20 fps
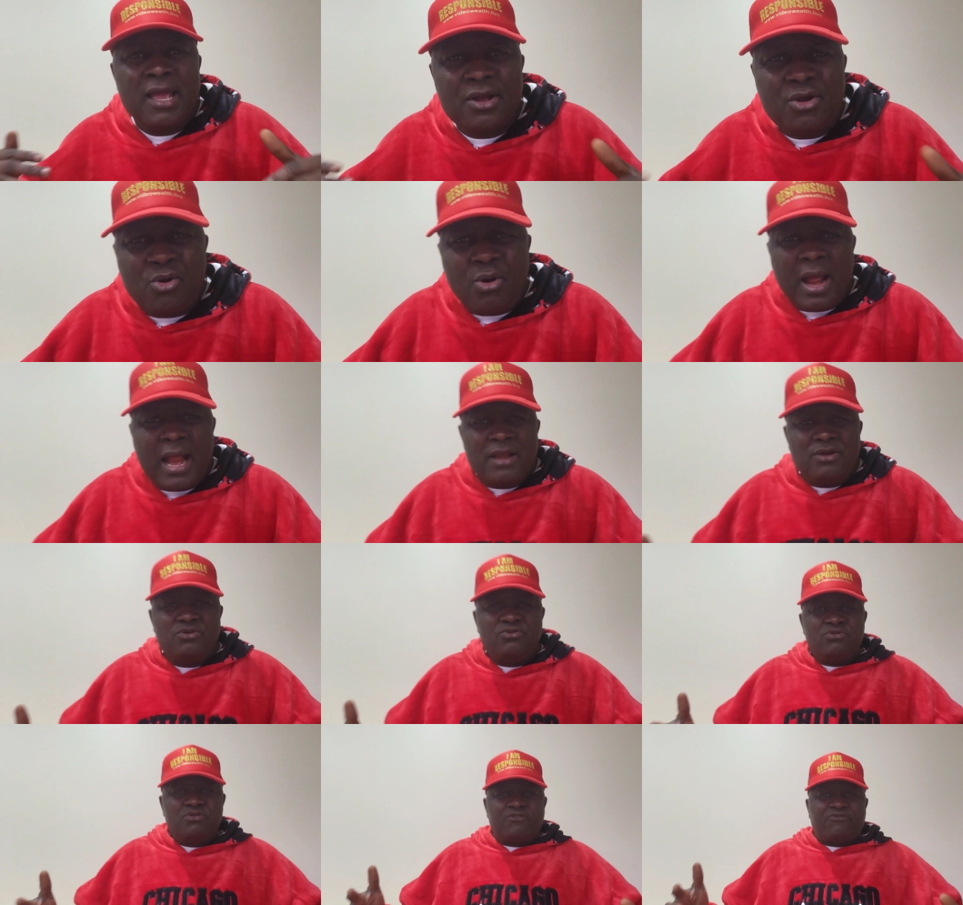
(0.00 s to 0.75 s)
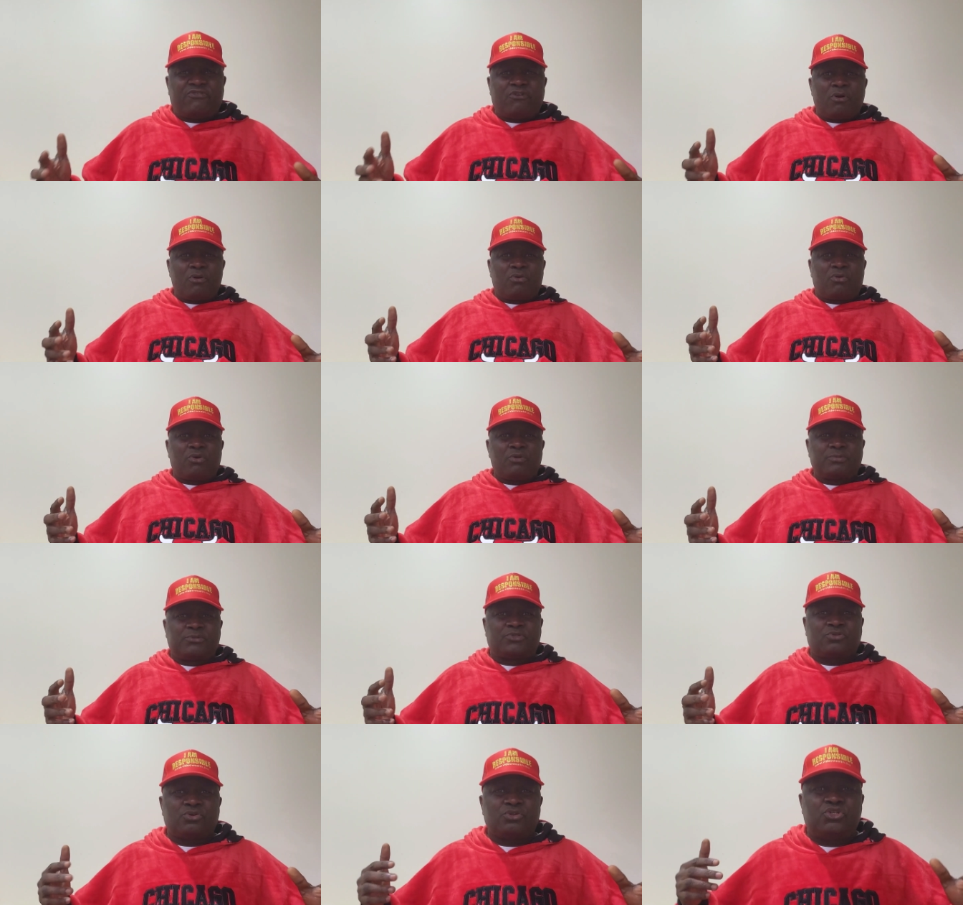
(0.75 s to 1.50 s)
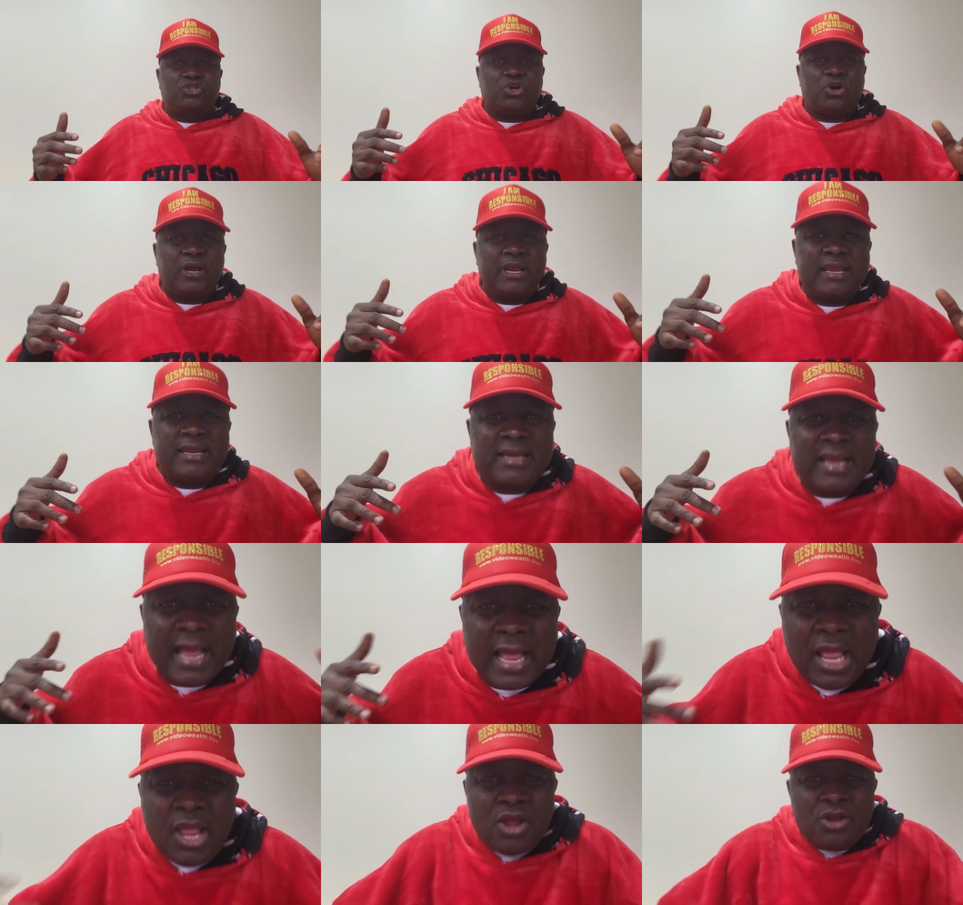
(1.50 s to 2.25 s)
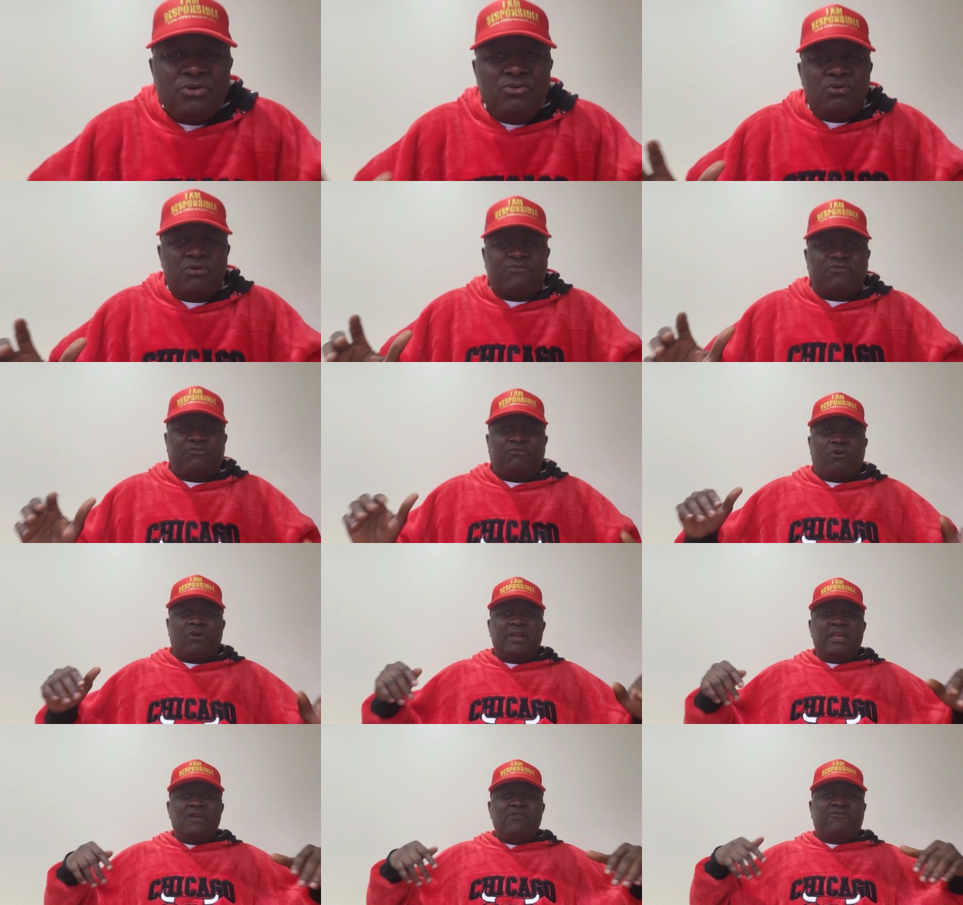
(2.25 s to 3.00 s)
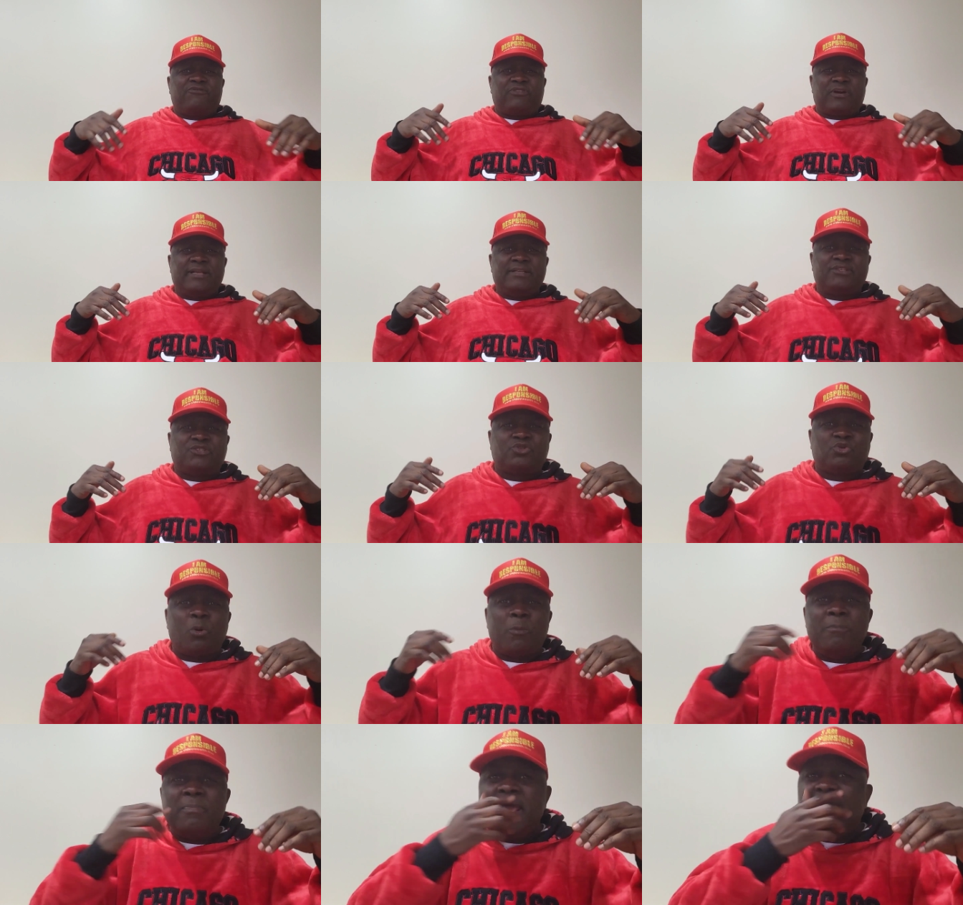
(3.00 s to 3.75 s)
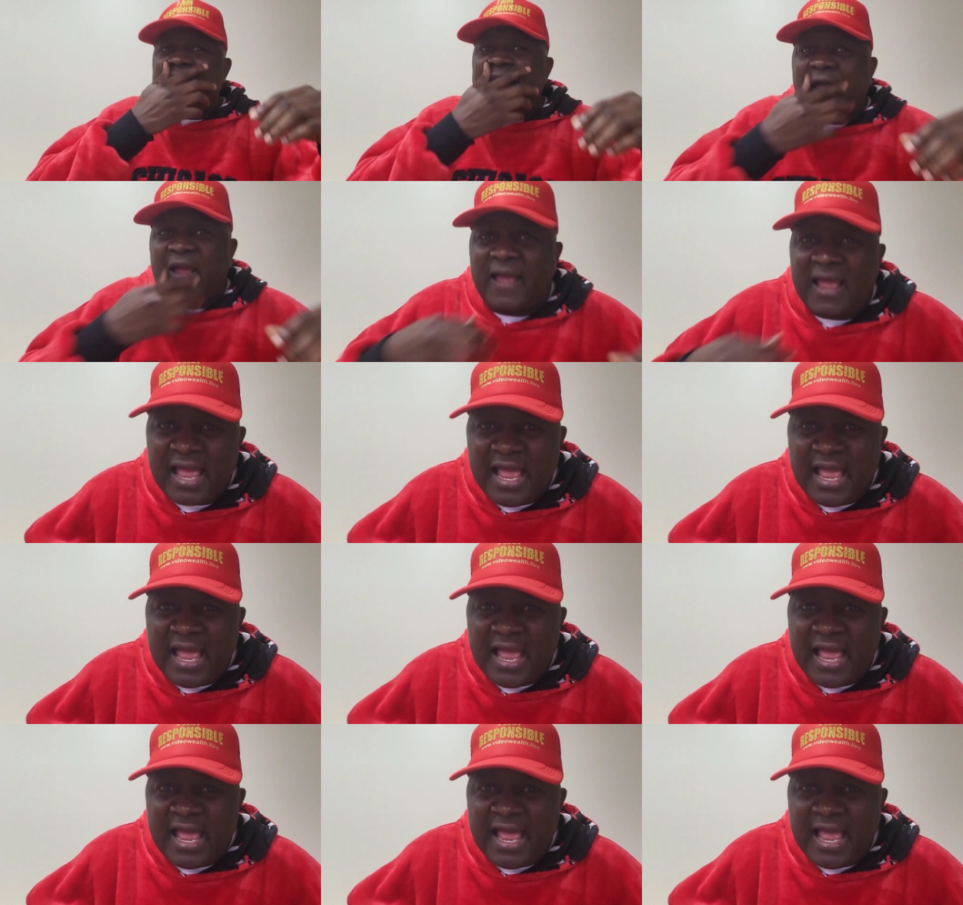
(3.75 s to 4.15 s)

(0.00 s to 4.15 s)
Go and look for groups to join. Look for new friends to make.